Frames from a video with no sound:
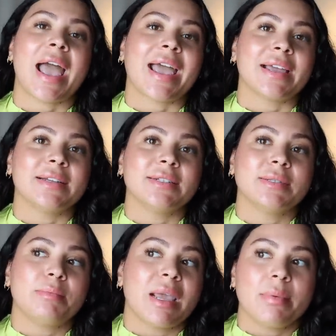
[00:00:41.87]

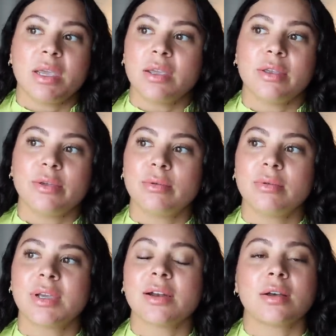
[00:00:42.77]
and maybe
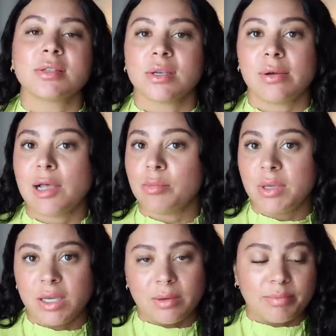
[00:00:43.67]
you can also help
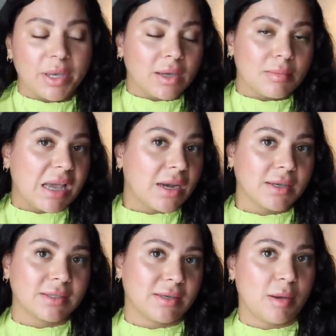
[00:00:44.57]
me pick my
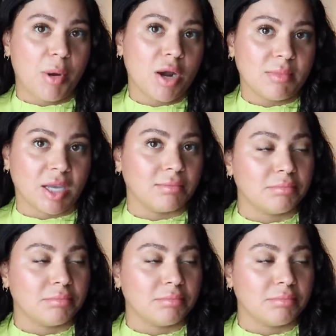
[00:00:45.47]
next apartment.